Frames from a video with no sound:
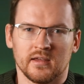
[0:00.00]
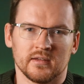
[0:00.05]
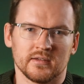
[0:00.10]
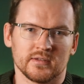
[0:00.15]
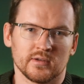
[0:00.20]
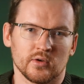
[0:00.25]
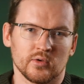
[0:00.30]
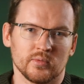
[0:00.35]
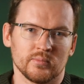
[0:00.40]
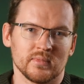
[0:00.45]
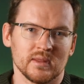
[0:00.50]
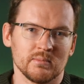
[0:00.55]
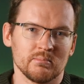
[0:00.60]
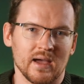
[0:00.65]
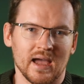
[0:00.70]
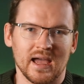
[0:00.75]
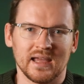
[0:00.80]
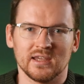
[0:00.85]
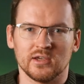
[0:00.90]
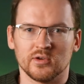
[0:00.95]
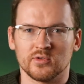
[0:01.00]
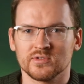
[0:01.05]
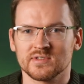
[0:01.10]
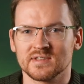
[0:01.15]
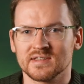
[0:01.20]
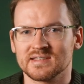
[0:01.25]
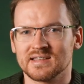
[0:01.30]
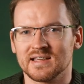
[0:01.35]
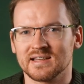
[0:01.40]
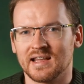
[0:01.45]
So the bad news
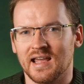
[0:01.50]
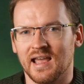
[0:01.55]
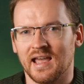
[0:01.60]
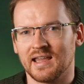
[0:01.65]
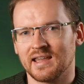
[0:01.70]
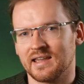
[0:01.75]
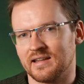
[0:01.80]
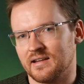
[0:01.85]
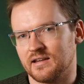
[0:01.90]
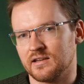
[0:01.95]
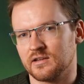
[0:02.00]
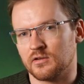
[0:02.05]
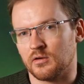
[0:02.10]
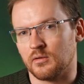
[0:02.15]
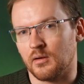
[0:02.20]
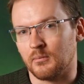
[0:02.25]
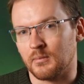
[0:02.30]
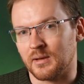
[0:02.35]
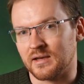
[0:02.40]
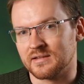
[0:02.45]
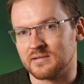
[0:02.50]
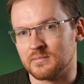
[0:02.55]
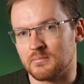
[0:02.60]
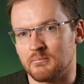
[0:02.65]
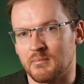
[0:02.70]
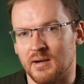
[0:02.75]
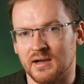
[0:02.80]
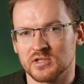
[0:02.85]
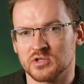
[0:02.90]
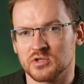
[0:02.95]
is that I cannot comment
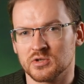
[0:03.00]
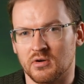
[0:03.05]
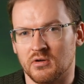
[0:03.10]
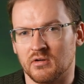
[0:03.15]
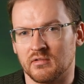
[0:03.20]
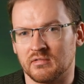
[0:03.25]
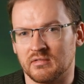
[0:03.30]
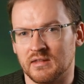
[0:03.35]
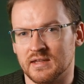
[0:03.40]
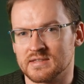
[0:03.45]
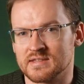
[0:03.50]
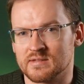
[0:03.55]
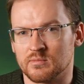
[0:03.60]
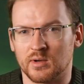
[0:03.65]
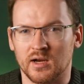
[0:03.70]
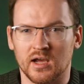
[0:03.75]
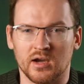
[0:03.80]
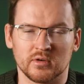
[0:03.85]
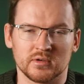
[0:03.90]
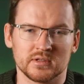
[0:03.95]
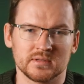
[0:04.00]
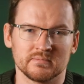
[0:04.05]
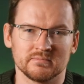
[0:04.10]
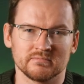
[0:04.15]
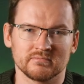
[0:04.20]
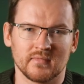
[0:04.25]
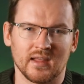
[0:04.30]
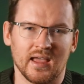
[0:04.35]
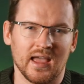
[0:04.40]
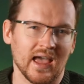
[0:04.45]
much on this without
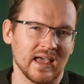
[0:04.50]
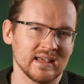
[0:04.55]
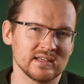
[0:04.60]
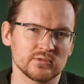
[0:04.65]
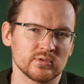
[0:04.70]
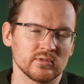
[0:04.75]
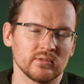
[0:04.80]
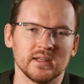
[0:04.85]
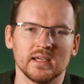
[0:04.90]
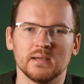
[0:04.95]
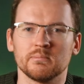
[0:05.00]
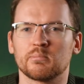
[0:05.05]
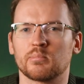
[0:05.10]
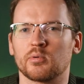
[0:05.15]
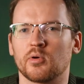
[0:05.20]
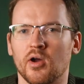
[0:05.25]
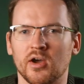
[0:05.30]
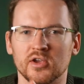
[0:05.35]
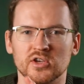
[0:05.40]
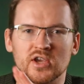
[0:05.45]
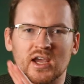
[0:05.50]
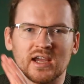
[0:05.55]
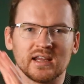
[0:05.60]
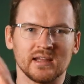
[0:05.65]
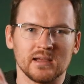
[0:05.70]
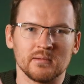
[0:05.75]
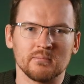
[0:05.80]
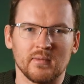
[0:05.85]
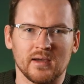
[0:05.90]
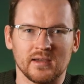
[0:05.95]
astrally
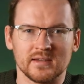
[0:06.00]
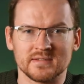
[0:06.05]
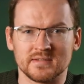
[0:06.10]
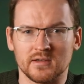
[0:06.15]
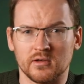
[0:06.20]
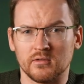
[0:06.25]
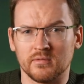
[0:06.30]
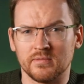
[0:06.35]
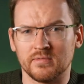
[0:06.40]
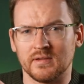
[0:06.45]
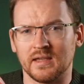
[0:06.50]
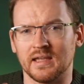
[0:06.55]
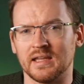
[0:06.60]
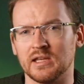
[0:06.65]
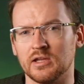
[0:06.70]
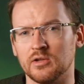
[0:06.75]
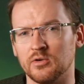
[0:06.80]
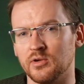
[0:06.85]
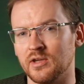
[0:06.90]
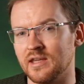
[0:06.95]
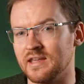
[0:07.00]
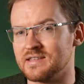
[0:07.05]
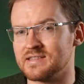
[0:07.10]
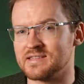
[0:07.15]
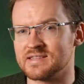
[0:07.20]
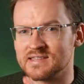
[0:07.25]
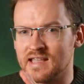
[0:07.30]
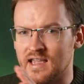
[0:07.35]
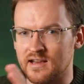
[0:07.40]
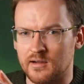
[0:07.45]
projecting myself into his
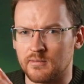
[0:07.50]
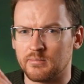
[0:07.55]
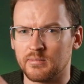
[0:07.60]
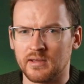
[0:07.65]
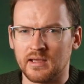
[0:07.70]
setup